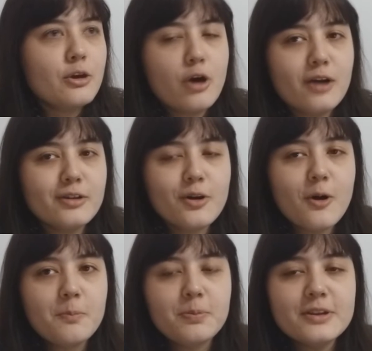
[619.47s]
You're only
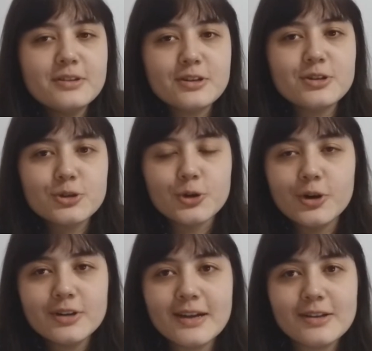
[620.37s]
completely
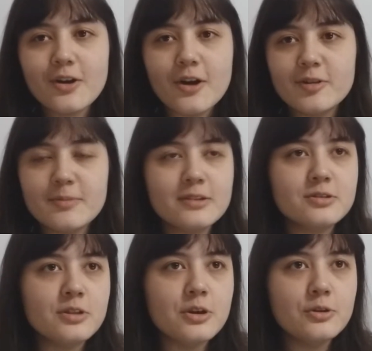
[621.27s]
sure that the
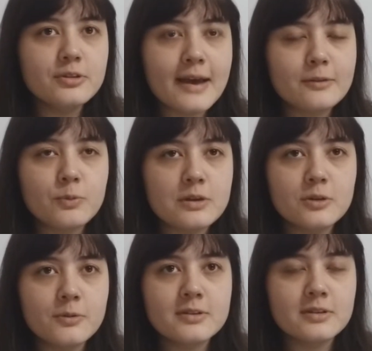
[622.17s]
government knew that
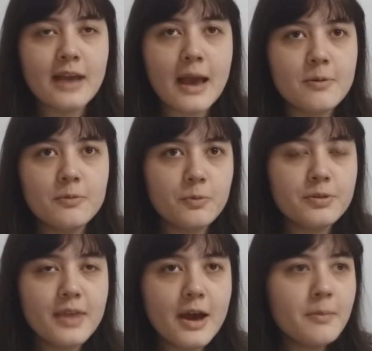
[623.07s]
Winston wasn't happy
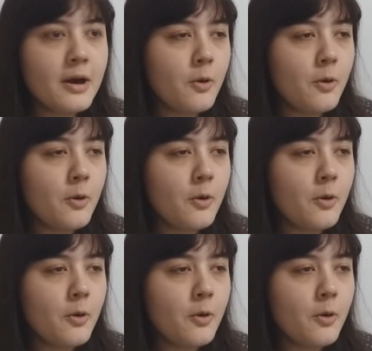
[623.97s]
with them